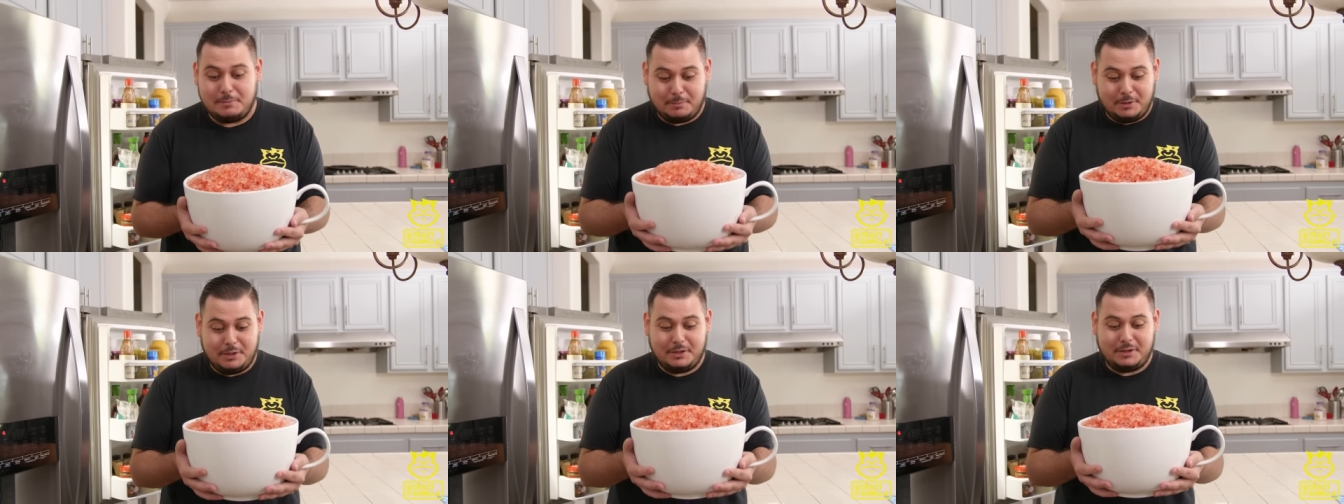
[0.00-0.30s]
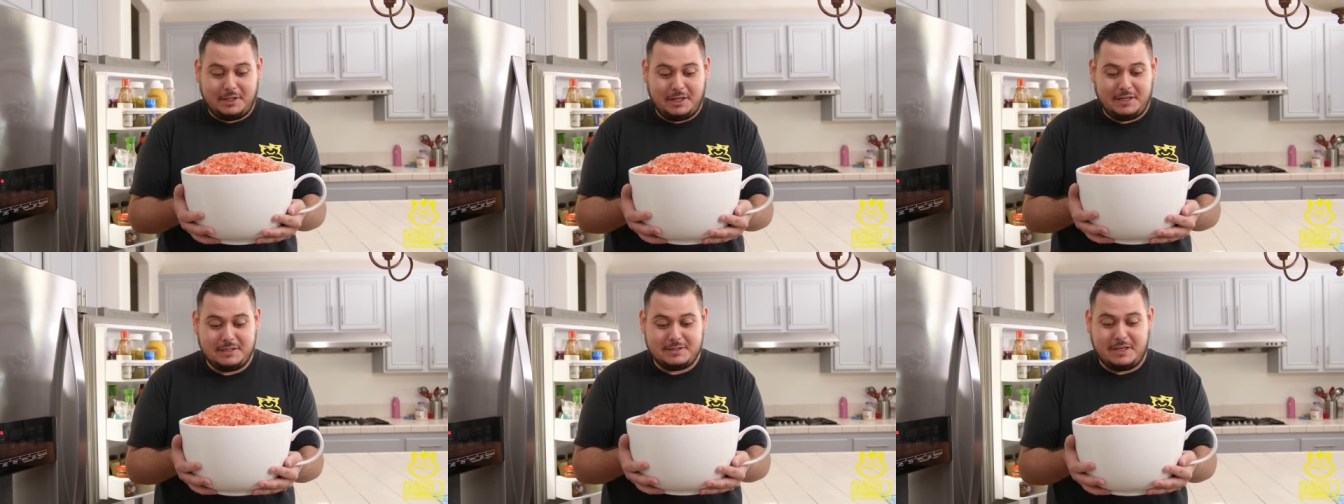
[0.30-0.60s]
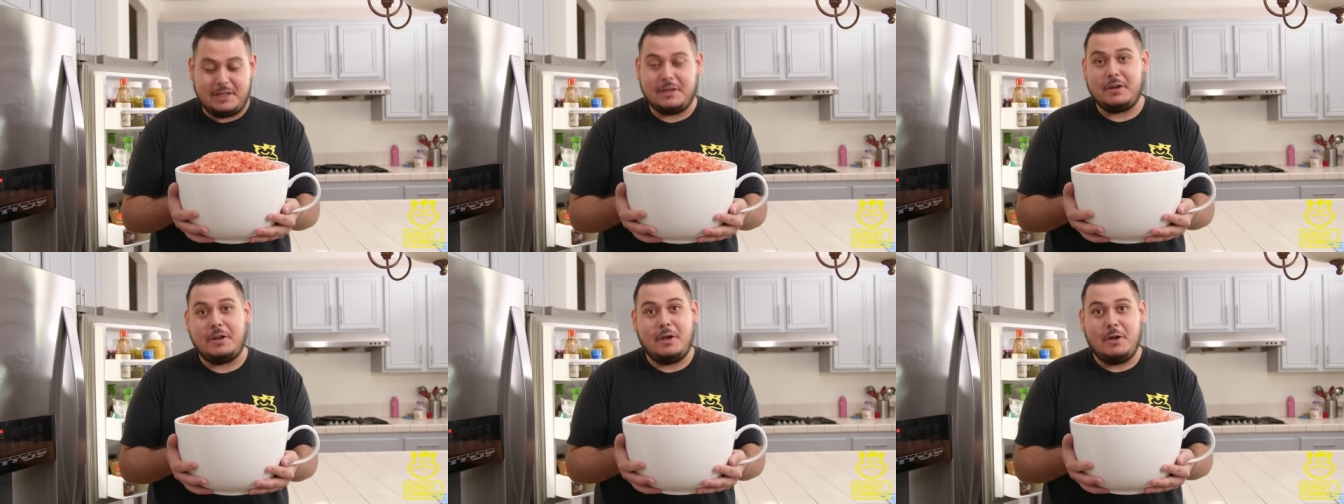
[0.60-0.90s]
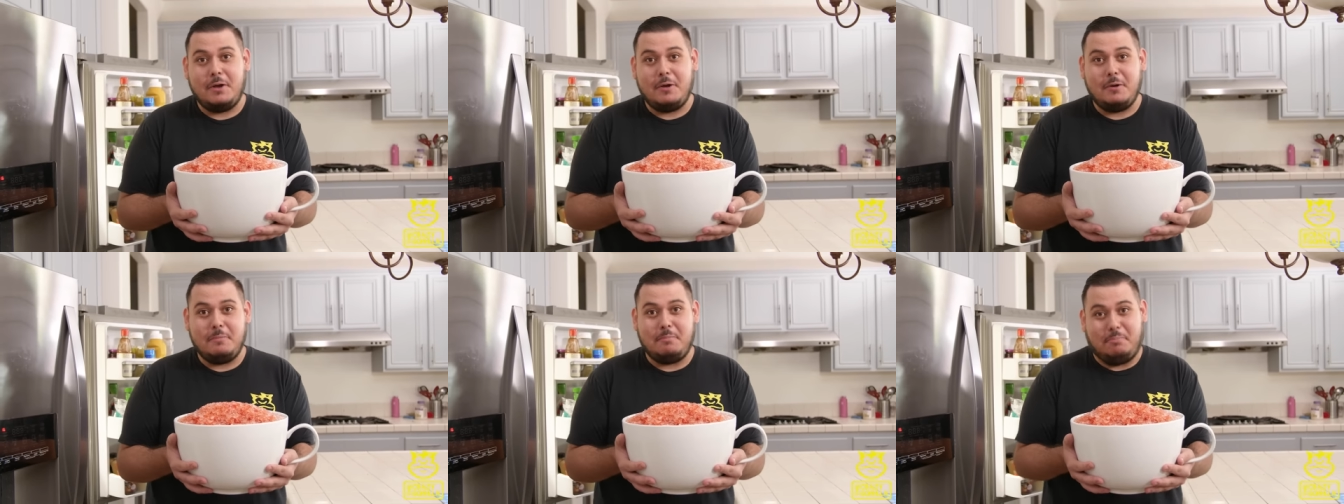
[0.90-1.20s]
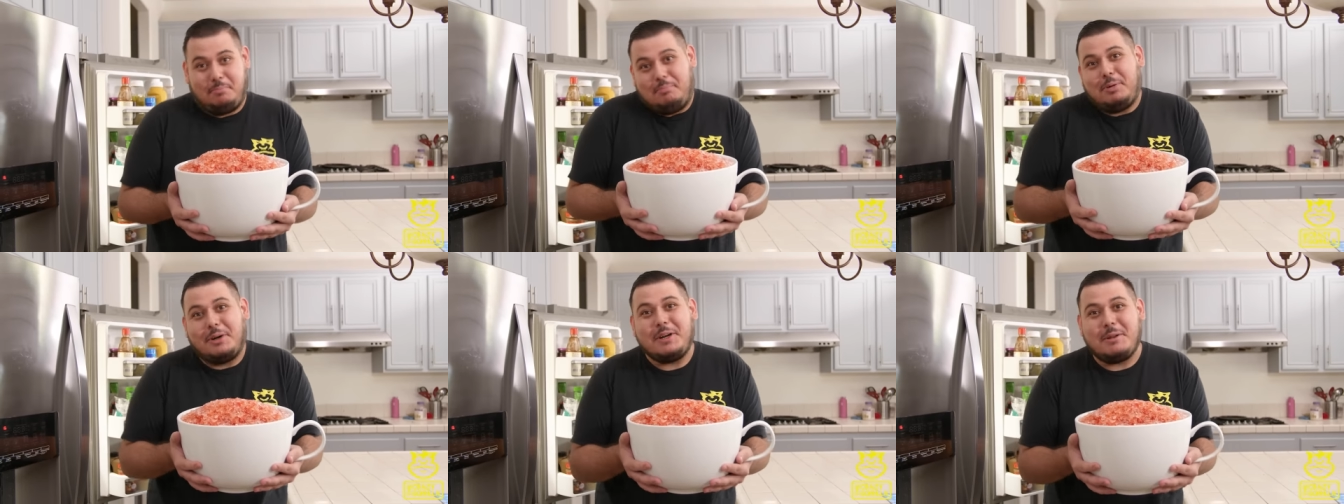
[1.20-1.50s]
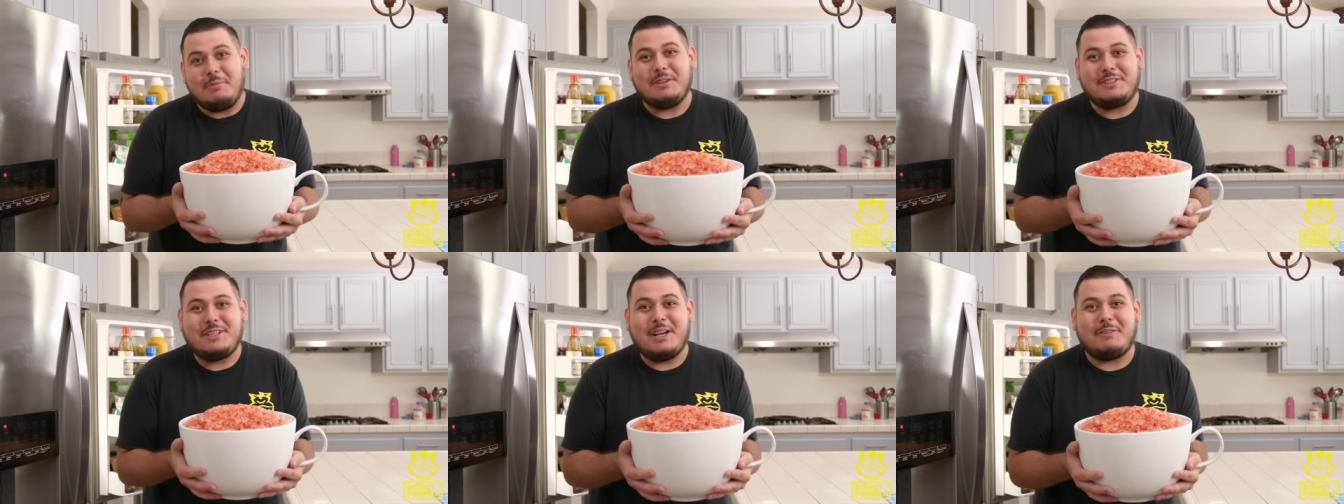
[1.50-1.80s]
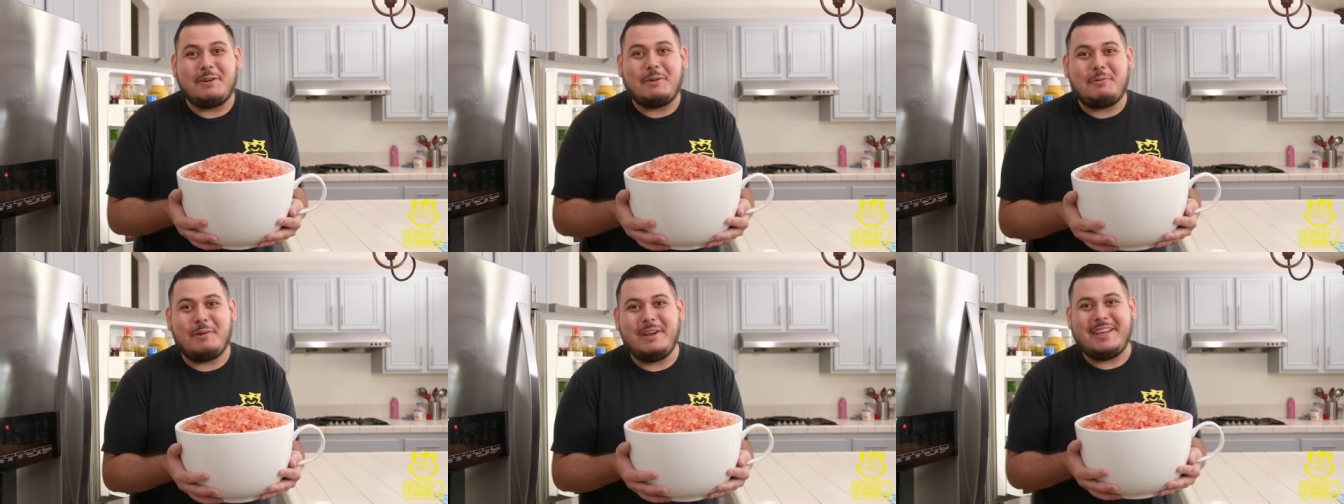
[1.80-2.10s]
birthdays, and pretty much
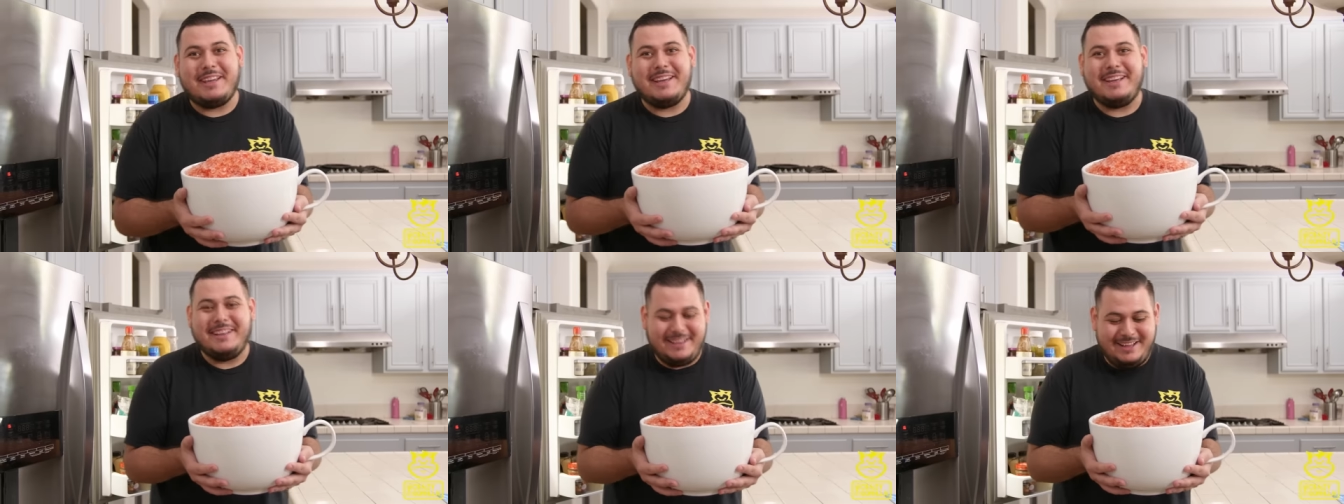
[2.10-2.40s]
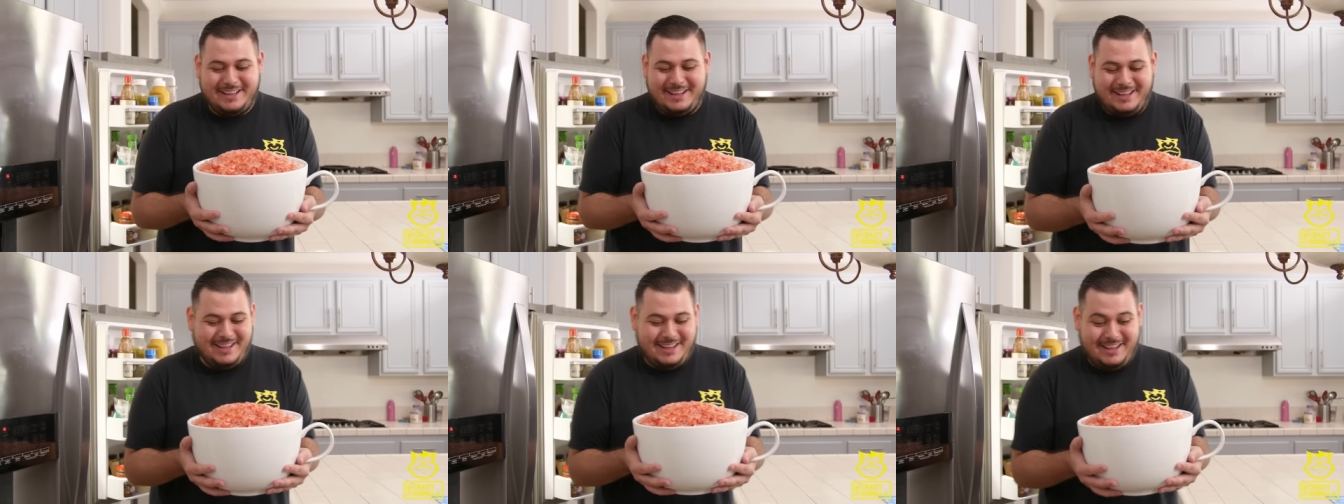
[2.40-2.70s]
every weekend.